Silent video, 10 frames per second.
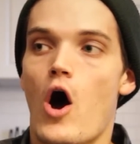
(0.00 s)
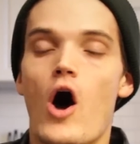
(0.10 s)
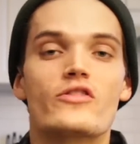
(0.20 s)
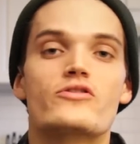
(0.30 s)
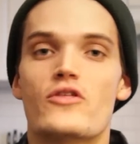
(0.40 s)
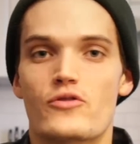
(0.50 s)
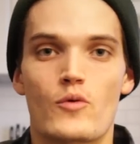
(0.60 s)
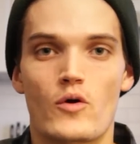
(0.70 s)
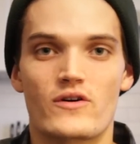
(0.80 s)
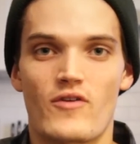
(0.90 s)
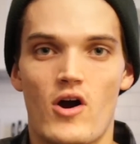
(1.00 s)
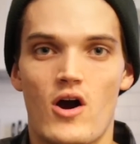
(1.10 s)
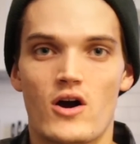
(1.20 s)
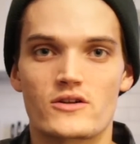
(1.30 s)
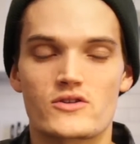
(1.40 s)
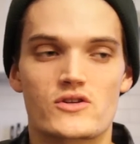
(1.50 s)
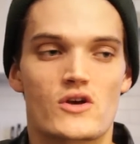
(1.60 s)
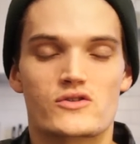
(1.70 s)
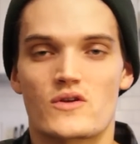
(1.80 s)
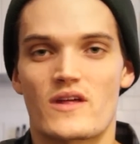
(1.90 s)
on the throne of our
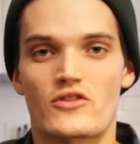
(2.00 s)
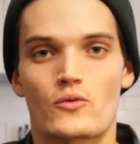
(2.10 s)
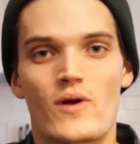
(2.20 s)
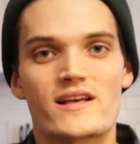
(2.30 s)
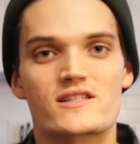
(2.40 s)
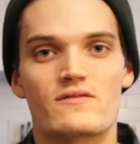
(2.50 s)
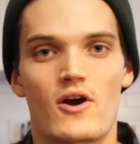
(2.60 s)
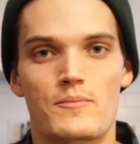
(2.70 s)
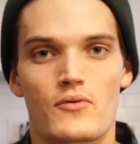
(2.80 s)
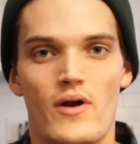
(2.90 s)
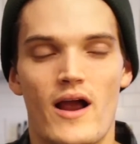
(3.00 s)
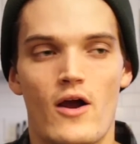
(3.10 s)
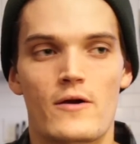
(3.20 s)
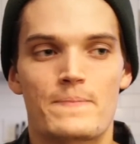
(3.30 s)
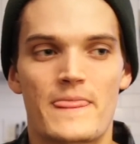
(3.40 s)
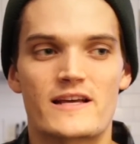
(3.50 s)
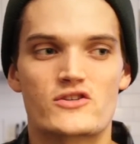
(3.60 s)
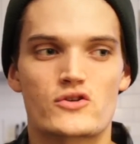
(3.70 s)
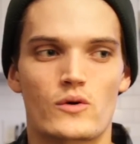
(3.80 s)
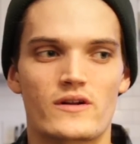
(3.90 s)
hearts so that the rest of our prayer
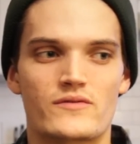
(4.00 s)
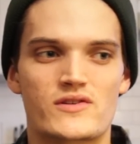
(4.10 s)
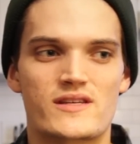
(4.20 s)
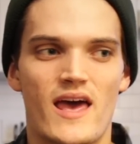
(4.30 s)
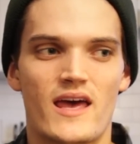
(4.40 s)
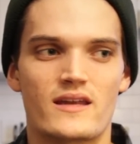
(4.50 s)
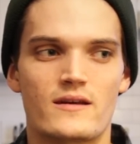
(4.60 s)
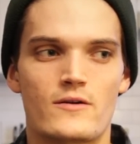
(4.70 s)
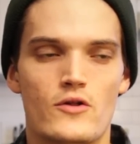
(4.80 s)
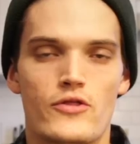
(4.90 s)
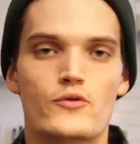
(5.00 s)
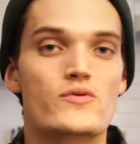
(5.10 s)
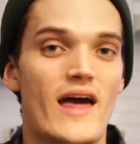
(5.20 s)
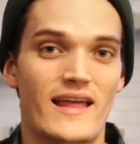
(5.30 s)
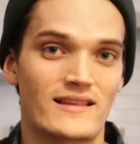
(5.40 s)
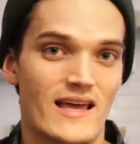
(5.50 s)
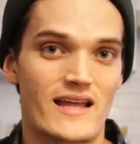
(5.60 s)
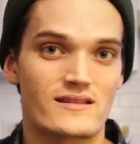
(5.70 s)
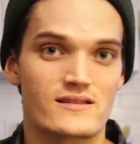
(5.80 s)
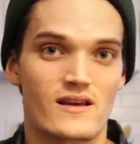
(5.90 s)
is sort of said through that
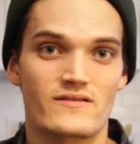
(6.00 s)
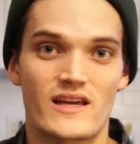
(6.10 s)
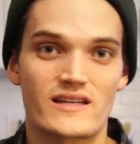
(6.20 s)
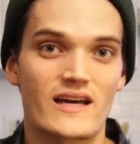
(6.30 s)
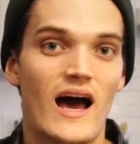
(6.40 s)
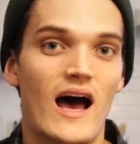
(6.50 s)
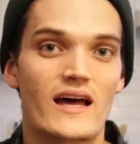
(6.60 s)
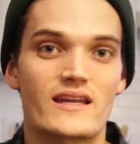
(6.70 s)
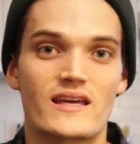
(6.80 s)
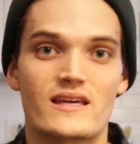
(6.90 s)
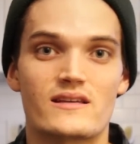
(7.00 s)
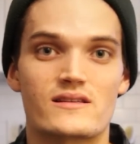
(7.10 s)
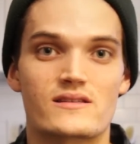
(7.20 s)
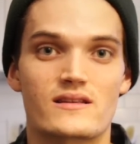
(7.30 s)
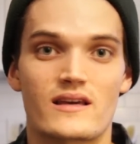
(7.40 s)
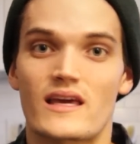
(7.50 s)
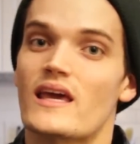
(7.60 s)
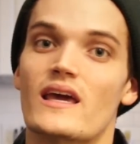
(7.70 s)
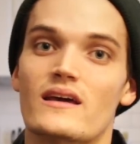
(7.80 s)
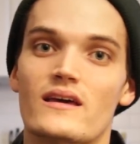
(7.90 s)
lens of that God is the
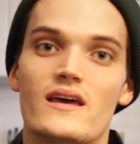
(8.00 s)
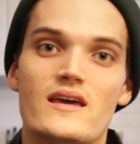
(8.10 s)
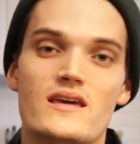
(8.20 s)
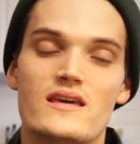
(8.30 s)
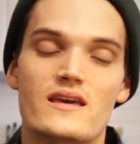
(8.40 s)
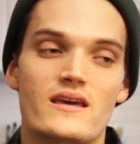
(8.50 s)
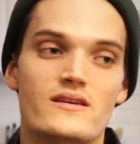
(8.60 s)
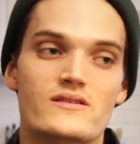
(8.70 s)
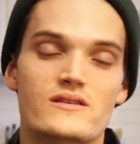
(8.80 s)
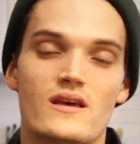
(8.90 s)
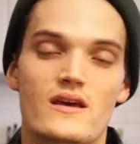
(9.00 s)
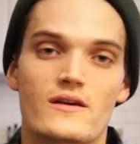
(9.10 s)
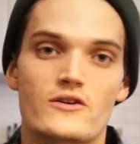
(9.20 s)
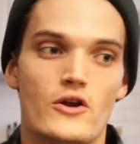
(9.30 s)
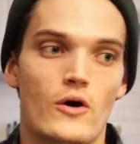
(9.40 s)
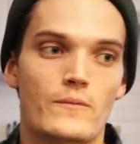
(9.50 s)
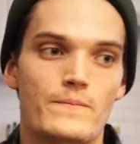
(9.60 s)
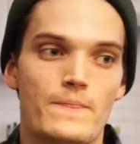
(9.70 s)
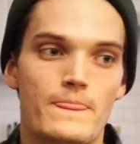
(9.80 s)
King. He is, you know,